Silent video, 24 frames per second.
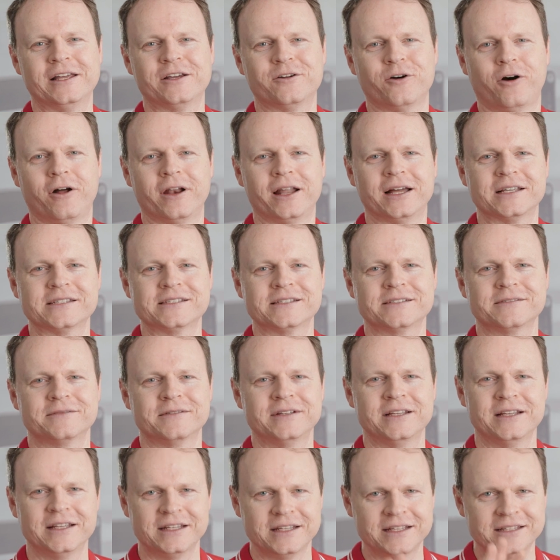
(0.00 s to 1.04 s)
call us.
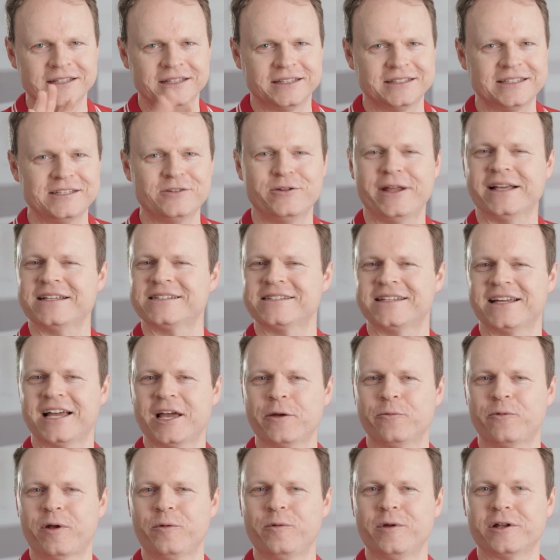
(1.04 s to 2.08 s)
See you next
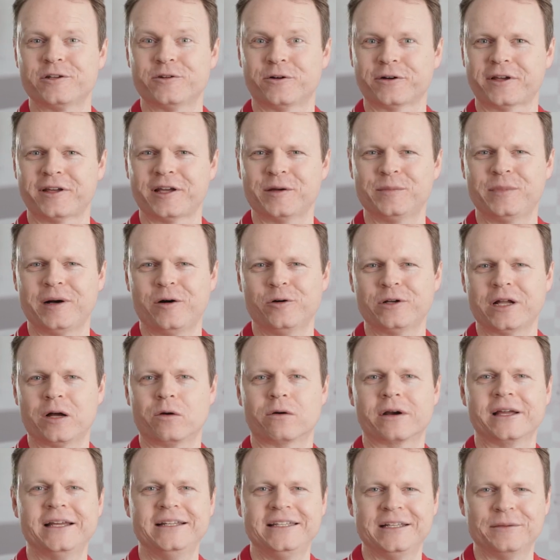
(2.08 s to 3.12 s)
time when we are talking about
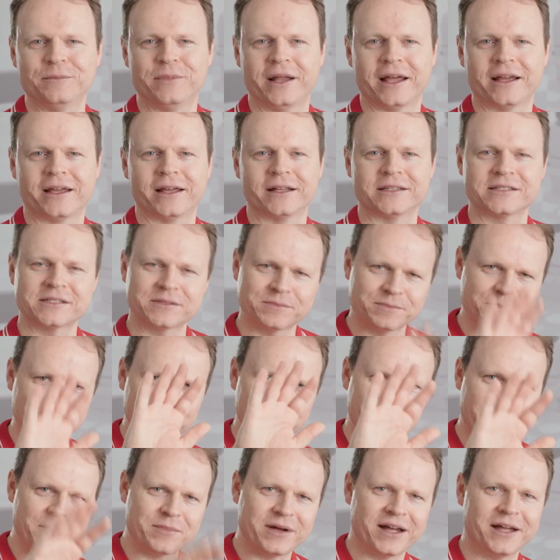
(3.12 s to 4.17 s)
our heating blankets.
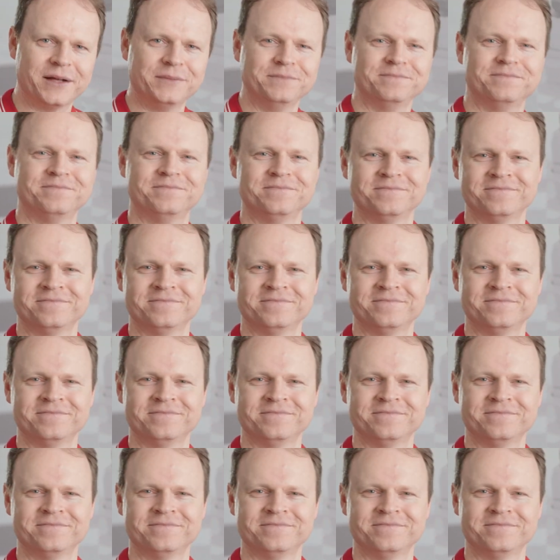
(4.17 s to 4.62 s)
Bye bye!